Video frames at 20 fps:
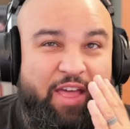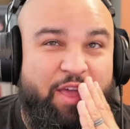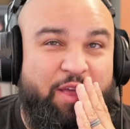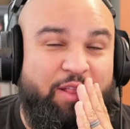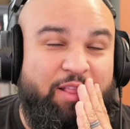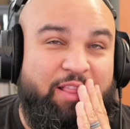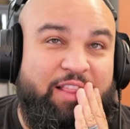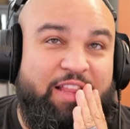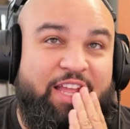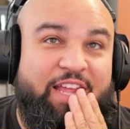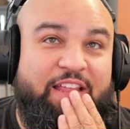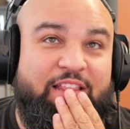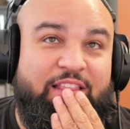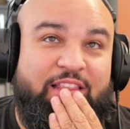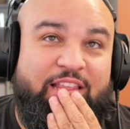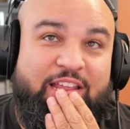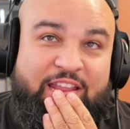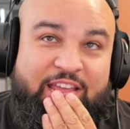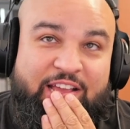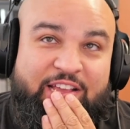
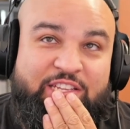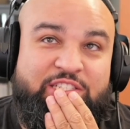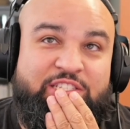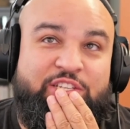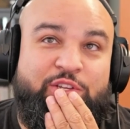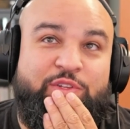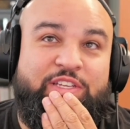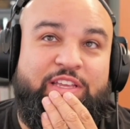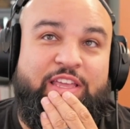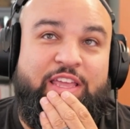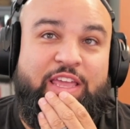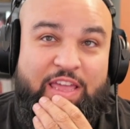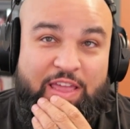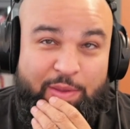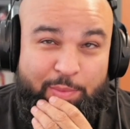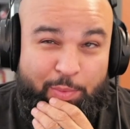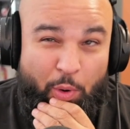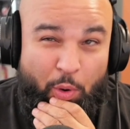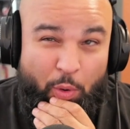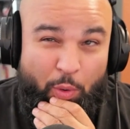Linux using
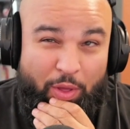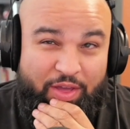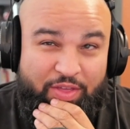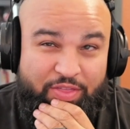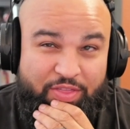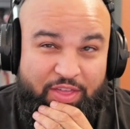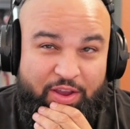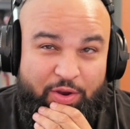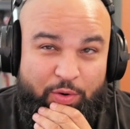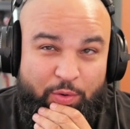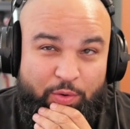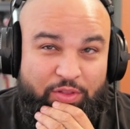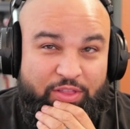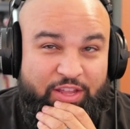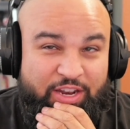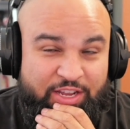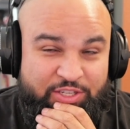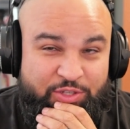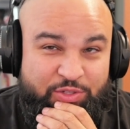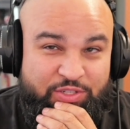epoll, I think, or
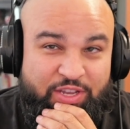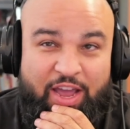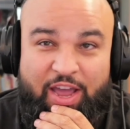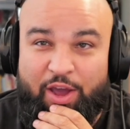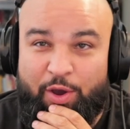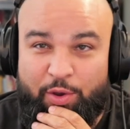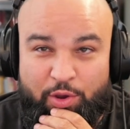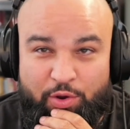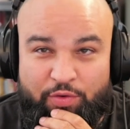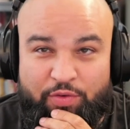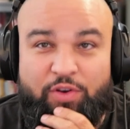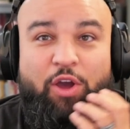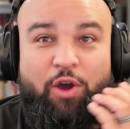Linux using IOU.